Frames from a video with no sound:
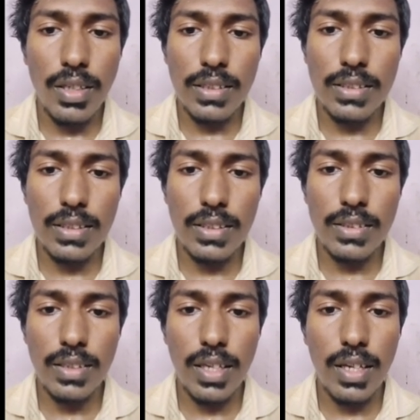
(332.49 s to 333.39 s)
This
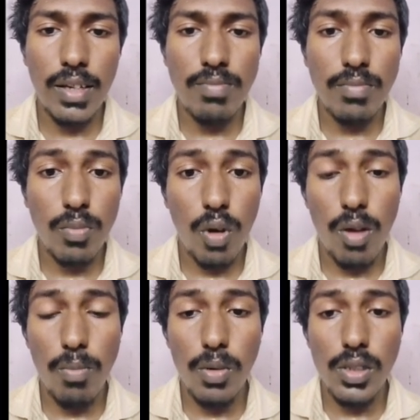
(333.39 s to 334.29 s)
is a
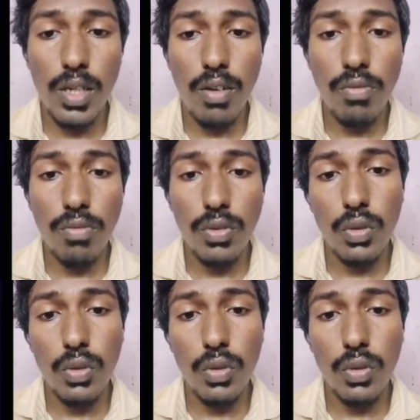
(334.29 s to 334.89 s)
probability of